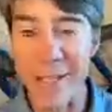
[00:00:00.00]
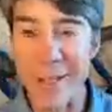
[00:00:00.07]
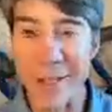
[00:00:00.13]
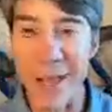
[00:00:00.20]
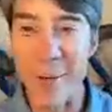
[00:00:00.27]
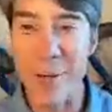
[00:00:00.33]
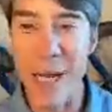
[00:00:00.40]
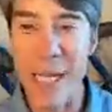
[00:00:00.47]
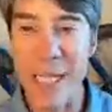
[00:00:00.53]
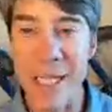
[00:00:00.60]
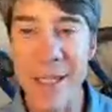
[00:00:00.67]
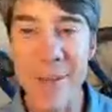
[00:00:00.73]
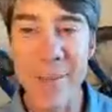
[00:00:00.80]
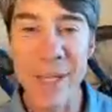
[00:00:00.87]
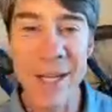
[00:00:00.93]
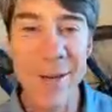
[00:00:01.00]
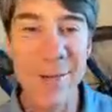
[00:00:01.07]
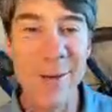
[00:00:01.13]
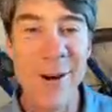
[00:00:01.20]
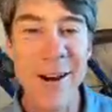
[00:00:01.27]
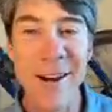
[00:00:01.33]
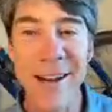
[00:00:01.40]
So like when I did the
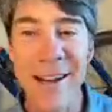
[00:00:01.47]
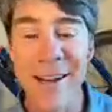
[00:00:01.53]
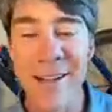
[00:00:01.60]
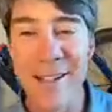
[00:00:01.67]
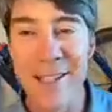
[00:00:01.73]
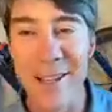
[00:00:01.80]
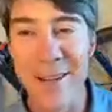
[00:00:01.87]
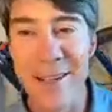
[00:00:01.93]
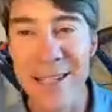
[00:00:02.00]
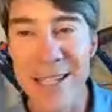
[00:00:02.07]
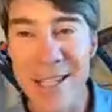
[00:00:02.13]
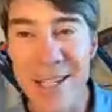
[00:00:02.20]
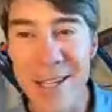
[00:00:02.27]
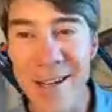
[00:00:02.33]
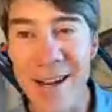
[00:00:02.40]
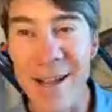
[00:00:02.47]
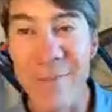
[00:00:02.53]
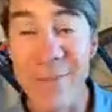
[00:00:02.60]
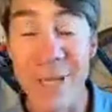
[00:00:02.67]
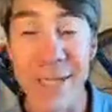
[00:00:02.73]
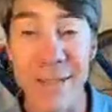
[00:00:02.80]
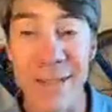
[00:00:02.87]
BWR Arizona this year,
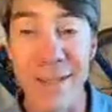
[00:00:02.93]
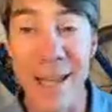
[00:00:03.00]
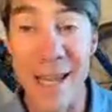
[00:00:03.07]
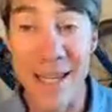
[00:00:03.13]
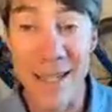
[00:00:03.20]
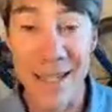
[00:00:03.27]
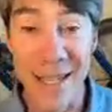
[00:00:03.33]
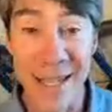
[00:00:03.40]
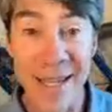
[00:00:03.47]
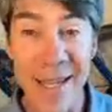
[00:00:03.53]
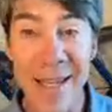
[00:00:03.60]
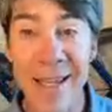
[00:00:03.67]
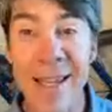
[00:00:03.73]
I've been lazy,